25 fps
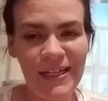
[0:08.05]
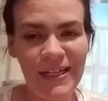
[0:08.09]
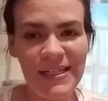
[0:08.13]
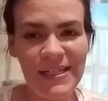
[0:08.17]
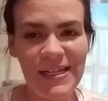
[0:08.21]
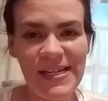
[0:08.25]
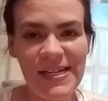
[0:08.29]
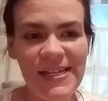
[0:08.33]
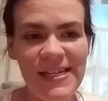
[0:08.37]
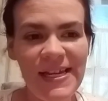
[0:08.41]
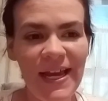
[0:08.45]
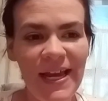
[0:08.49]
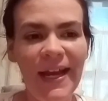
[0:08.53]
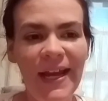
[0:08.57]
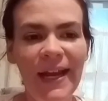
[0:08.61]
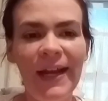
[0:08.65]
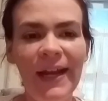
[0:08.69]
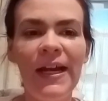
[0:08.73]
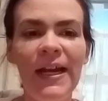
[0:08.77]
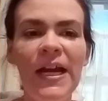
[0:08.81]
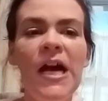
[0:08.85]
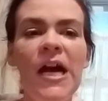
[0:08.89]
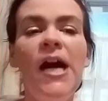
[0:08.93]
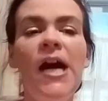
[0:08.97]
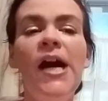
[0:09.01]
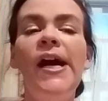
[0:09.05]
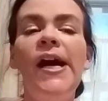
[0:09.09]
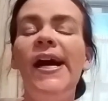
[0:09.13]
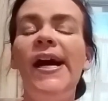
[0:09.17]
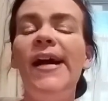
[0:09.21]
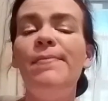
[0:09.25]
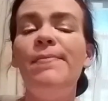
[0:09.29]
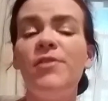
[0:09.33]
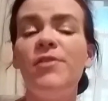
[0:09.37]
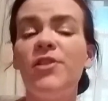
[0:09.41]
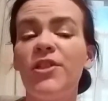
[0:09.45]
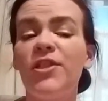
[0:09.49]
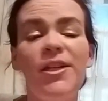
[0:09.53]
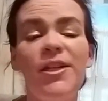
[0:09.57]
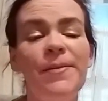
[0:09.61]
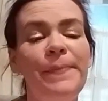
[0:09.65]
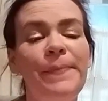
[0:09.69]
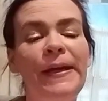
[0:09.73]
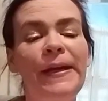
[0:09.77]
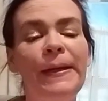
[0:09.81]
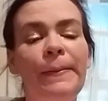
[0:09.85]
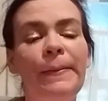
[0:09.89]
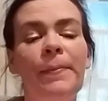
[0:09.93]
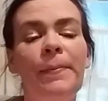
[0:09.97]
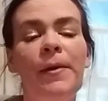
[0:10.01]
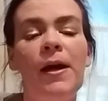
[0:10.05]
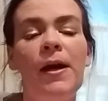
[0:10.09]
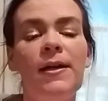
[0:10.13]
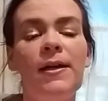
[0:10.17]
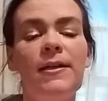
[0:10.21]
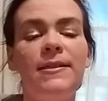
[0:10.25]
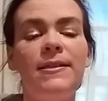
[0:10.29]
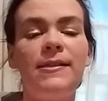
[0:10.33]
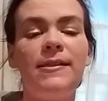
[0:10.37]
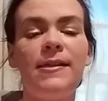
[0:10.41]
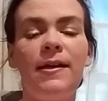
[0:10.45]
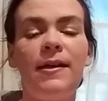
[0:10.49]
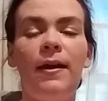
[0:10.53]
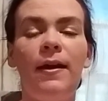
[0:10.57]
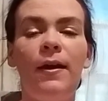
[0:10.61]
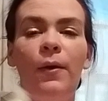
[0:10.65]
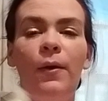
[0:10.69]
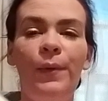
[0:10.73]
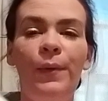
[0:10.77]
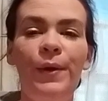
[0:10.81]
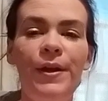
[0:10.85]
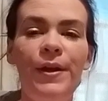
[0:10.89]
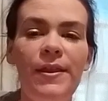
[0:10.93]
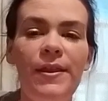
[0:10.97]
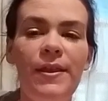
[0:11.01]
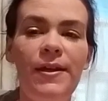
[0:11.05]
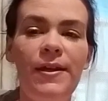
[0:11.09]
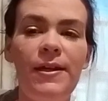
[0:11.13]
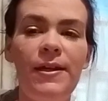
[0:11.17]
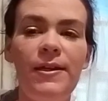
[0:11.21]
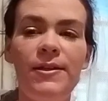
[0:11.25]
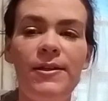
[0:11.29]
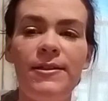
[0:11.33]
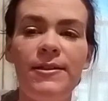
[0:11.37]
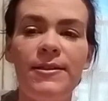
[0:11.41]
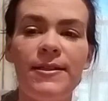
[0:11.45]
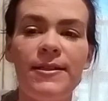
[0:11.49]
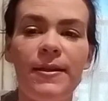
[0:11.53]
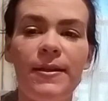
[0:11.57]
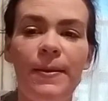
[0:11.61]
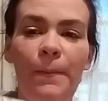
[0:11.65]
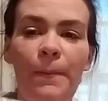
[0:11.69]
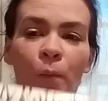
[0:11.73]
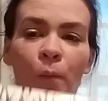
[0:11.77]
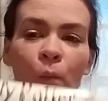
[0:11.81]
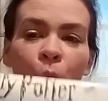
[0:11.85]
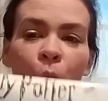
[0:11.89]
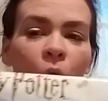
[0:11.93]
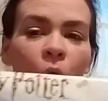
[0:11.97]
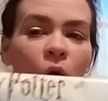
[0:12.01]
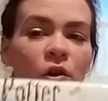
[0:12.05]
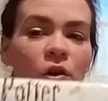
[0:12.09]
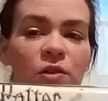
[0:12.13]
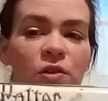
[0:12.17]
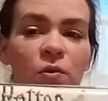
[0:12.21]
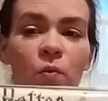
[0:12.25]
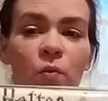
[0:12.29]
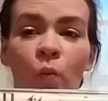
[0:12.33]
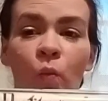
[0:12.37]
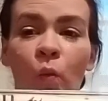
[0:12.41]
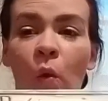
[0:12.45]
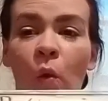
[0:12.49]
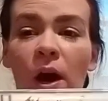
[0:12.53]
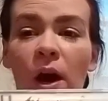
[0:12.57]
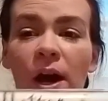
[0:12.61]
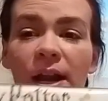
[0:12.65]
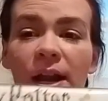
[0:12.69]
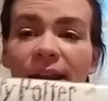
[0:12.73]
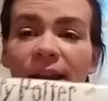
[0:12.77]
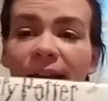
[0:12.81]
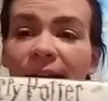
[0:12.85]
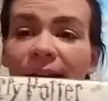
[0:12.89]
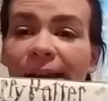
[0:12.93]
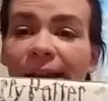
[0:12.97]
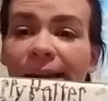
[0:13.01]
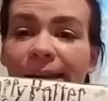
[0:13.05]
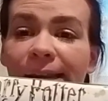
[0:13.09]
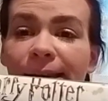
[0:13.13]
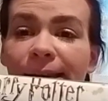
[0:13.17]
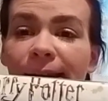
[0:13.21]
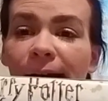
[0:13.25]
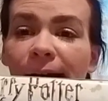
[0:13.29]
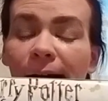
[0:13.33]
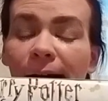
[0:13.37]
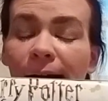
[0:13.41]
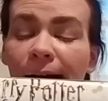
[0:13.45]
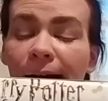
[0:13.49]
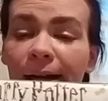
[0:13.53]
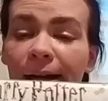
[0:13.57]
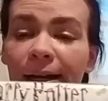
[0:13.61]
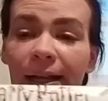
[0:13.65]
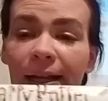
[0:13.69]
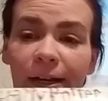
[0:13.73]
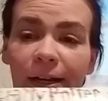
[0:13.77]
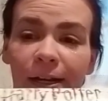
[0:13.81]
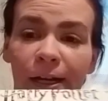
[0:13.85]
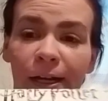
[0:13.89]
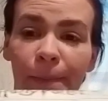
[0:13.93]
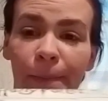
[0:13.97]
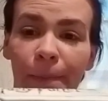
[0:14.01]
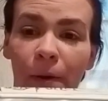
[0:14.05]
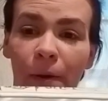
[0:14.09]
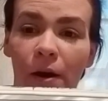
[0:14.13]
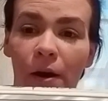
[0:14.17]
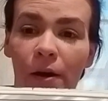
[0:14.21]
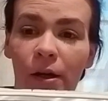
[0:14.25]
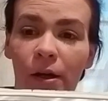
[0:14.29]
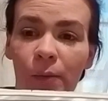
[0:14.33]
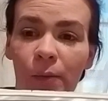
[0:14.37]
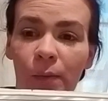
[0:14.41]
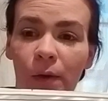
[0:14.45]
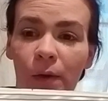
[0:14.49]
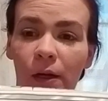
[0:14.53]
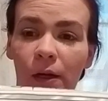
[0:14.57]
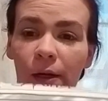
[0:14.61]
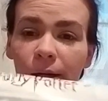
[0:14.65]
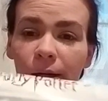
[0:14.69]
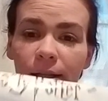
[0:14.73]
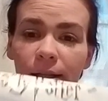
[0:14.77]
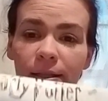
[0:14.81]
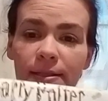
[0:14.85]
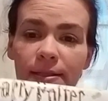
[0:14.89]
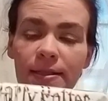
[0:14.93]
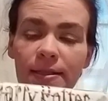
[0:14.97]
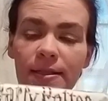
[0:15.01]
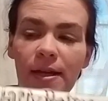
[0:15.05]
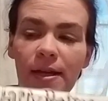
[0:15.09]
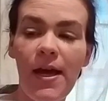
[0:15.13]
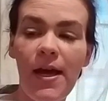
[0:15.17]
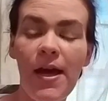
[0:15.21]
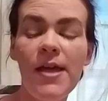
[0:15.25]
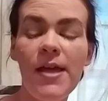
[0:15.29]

And today, I'm just going to be unboxing one of these 1 in 9 Harry Potter wands.